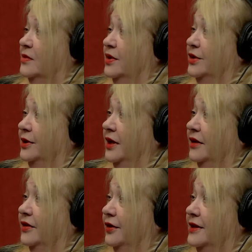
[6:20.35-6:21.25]
we're doing on
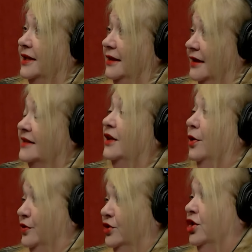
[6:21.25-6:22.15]
the 13th as
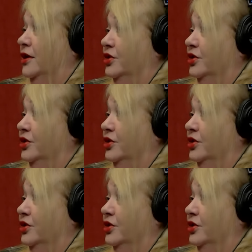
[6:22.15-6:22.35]
ghost judges.